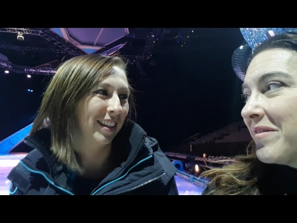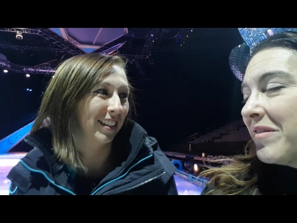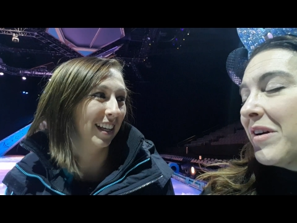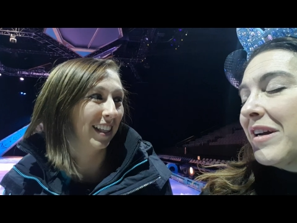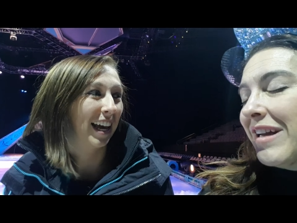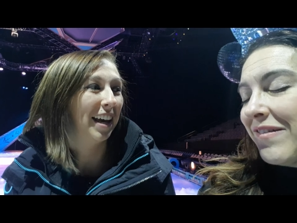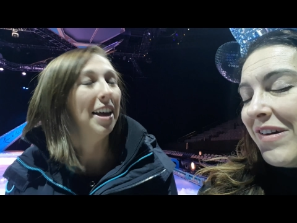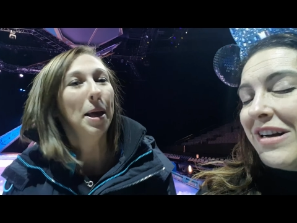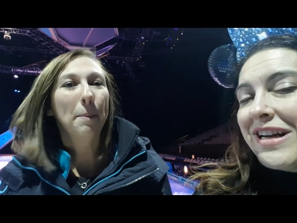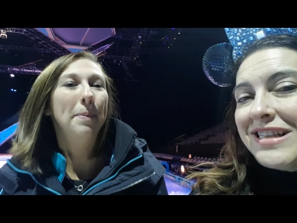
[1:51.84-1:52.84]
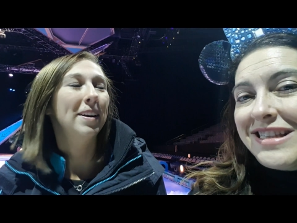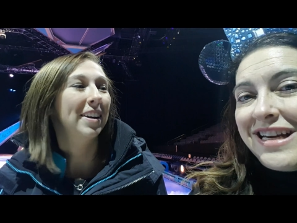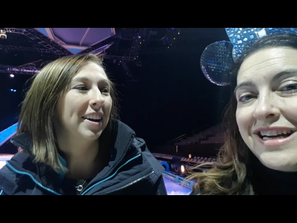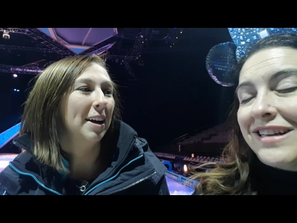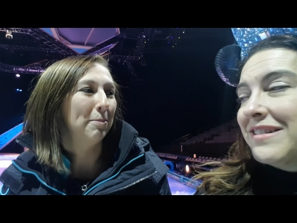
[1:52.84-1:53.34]
Speaker 1: things very, like that. Very nice. But in
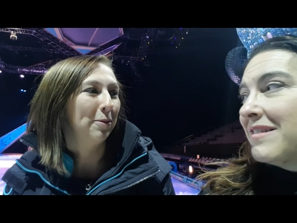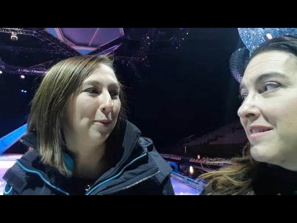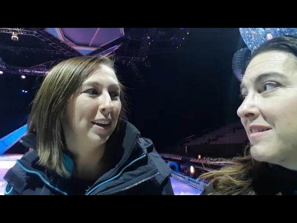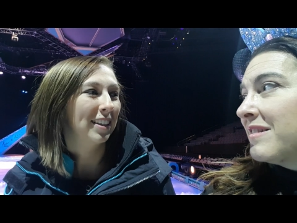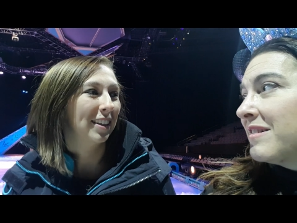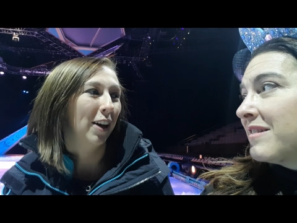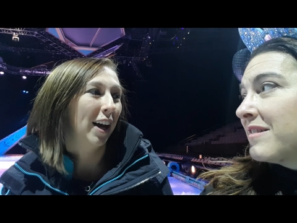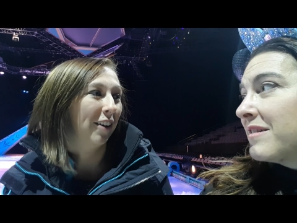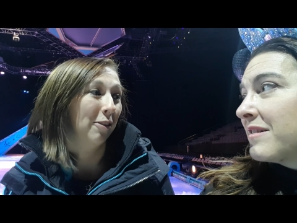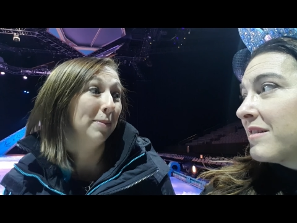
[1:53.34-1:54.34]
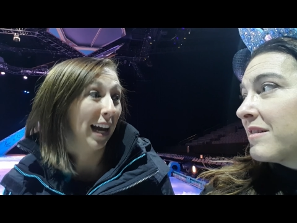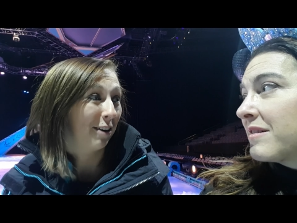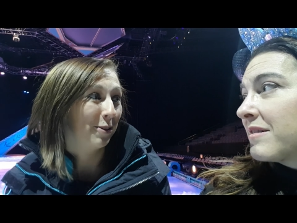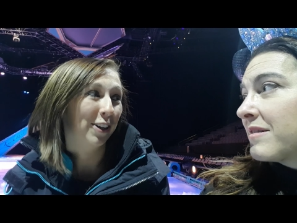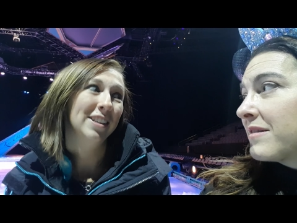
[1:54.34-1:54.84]
yeah. a couple weeks uh, from
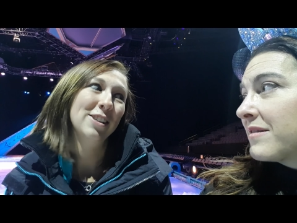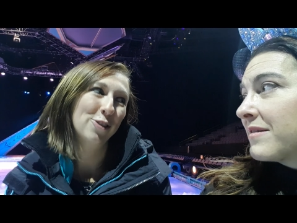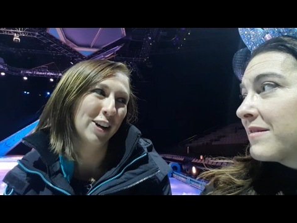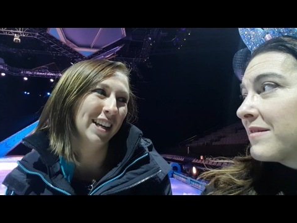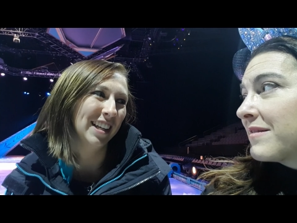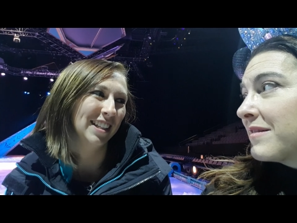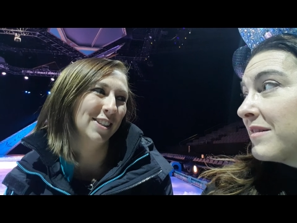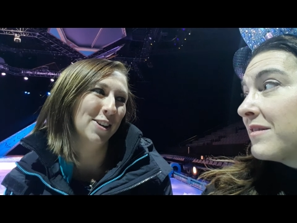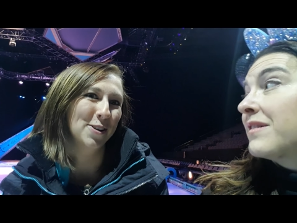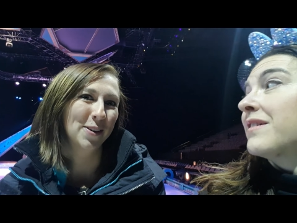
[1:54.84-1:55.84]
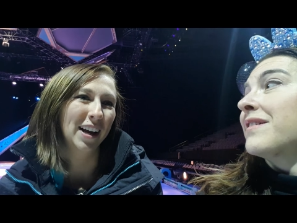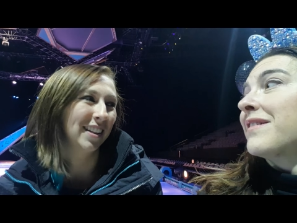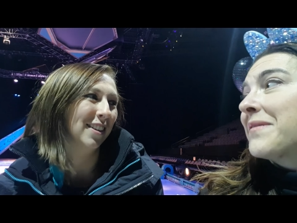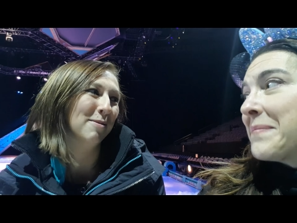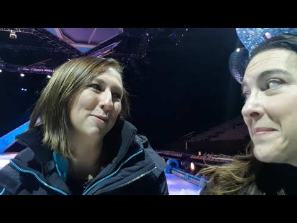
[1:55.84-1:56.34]
now, we go to Detroit, and so
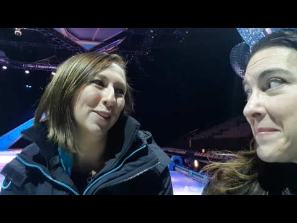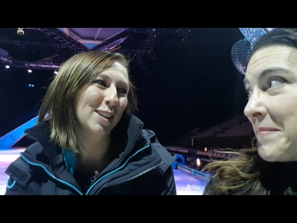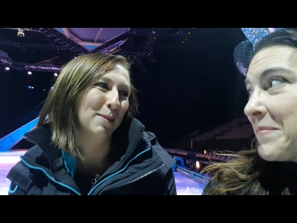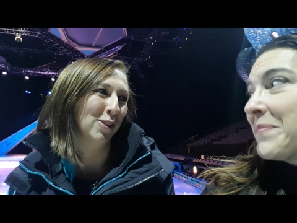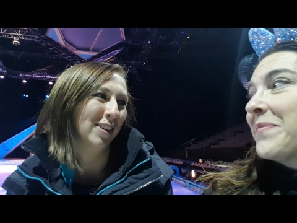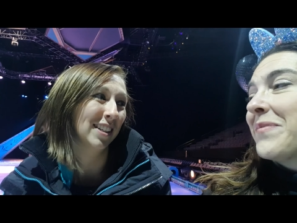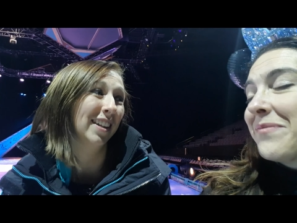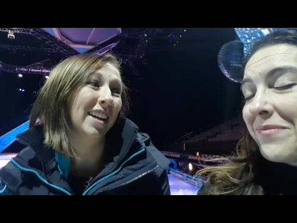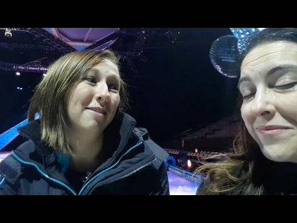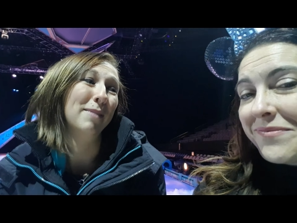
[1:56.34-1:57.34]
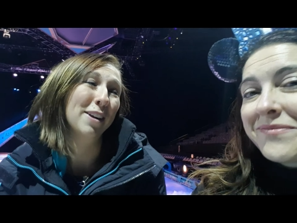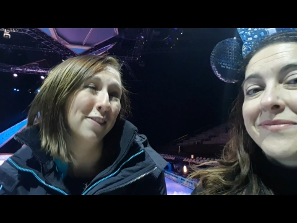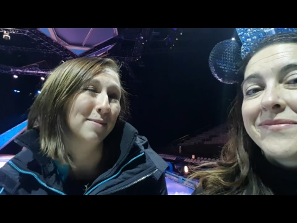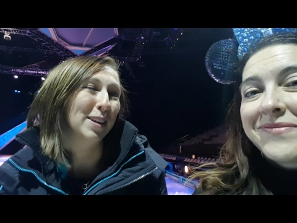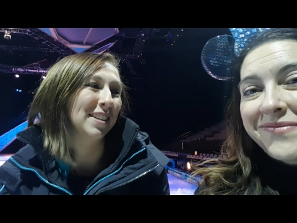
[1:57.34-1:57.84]
it's going to be really special because a lot of my
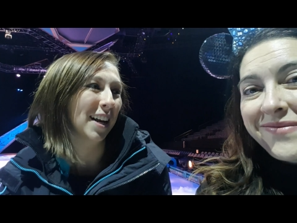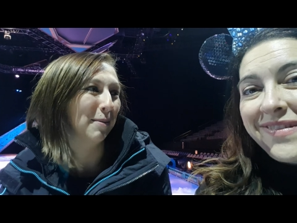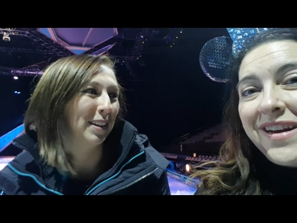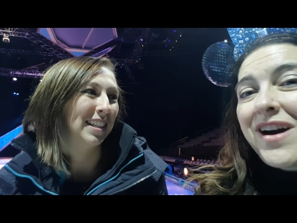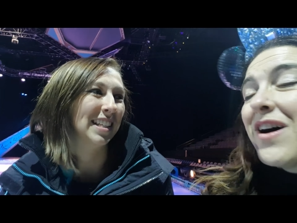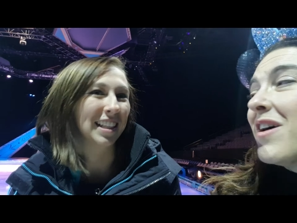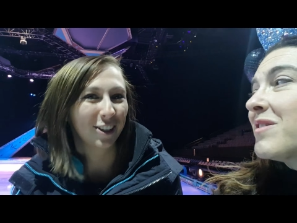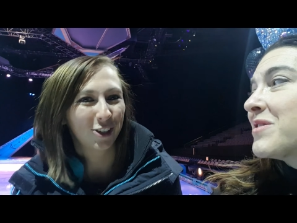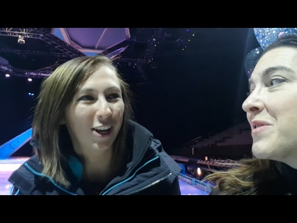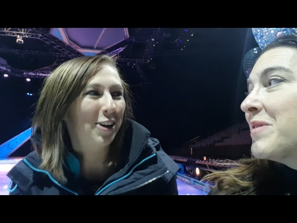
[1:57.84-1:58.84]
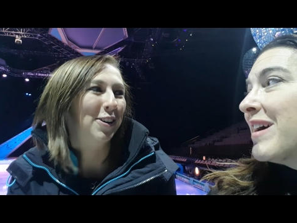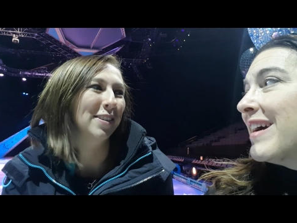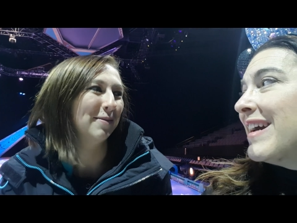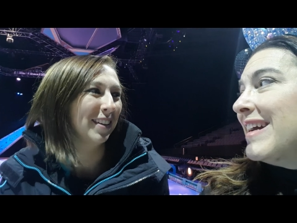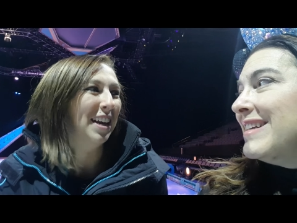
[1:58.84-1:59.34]
family's coming to oh, see the show, so
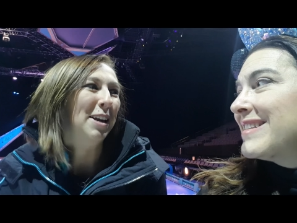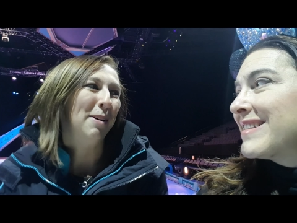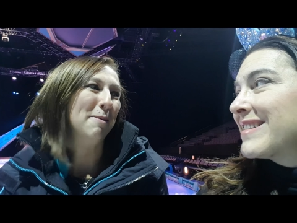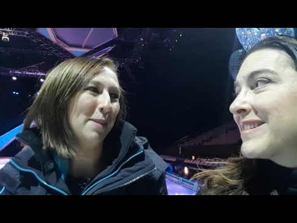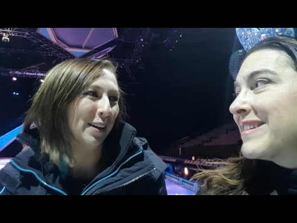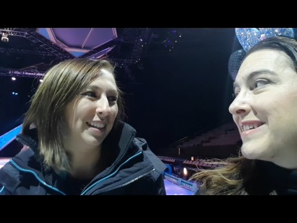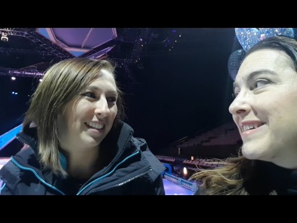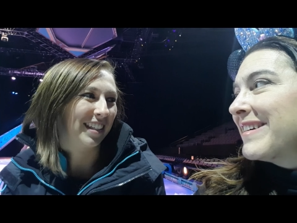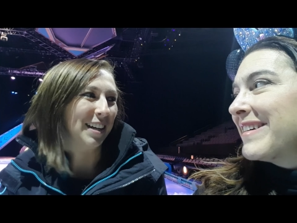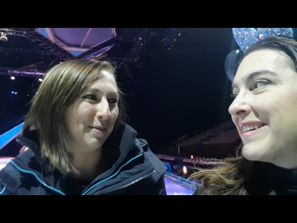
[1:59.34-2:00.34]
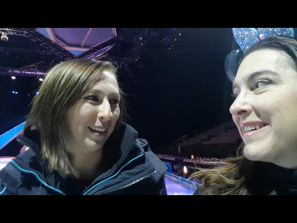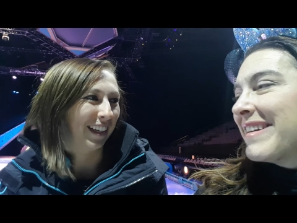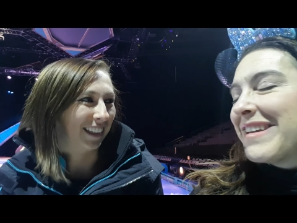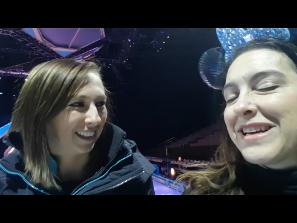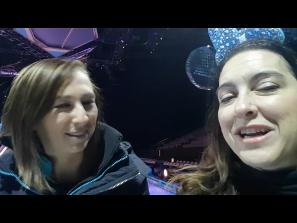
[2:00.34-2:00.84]
nice. and my parents are
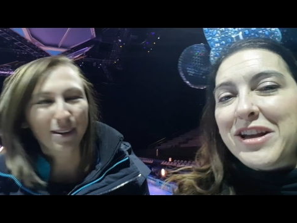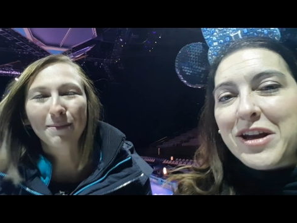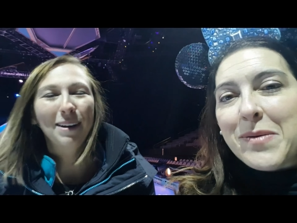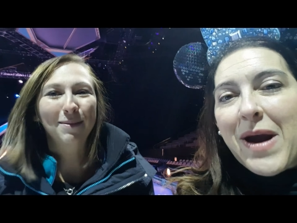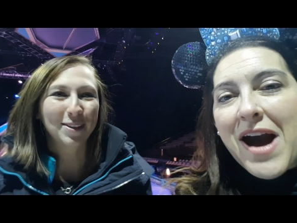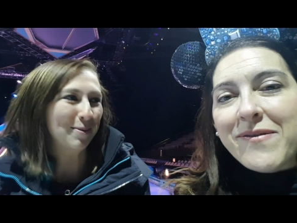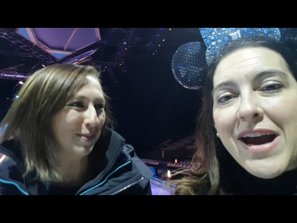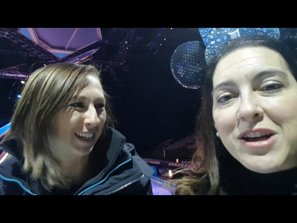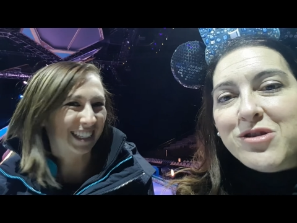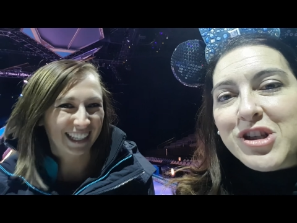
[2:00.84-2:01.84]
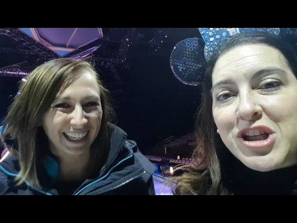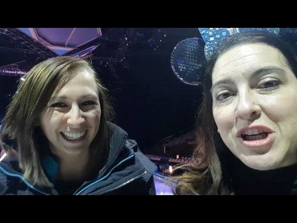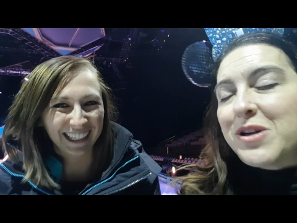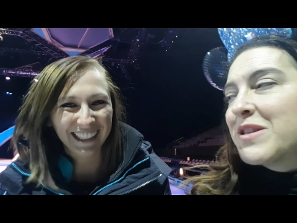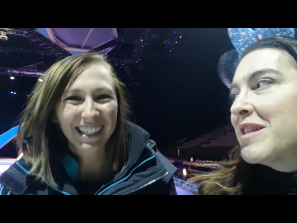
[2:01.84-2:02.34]
coming, and going to have extra excited.
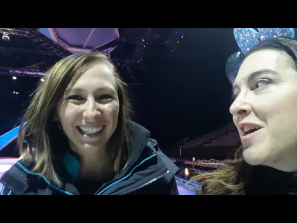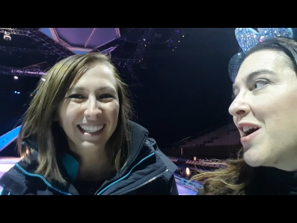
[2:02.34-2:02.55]
cheers in the